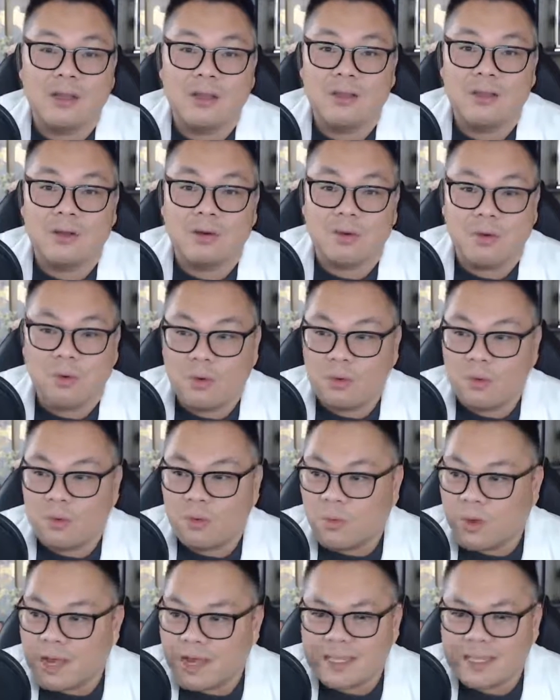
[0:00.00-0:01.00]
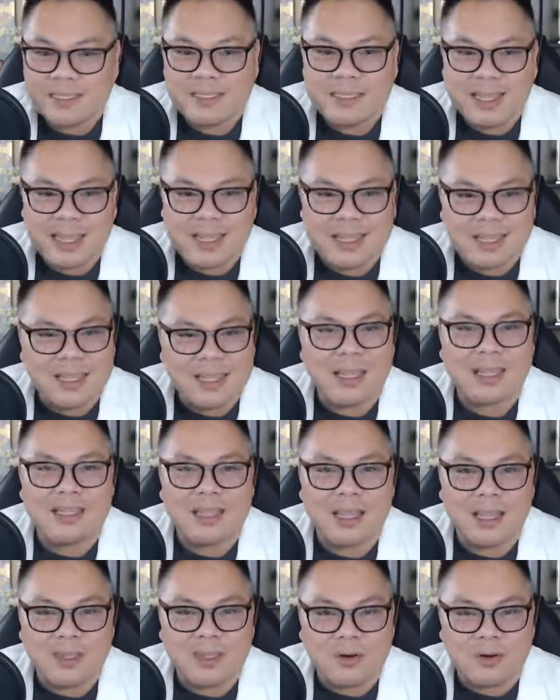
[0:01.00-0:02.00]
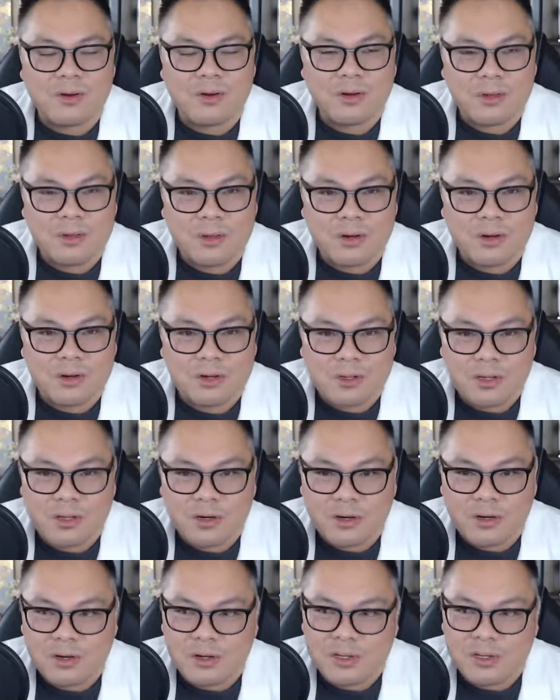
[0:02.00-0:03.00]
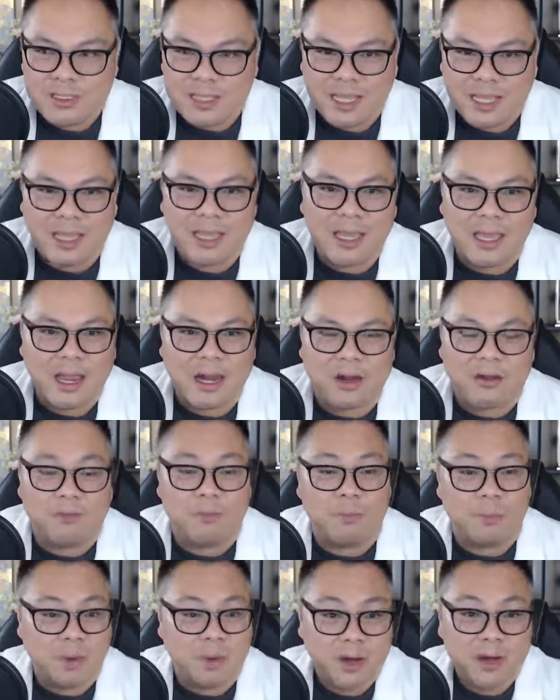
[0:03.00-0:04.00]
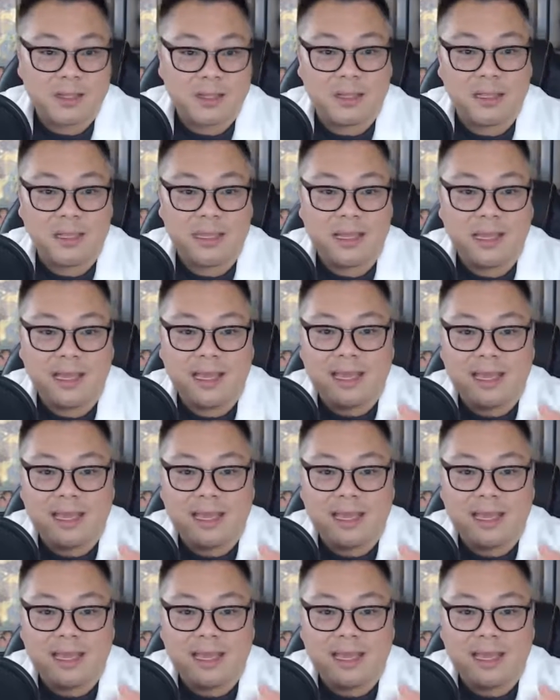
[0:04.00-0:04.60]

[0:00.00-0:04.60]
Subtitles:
What is that need that you're taking care of? Bert,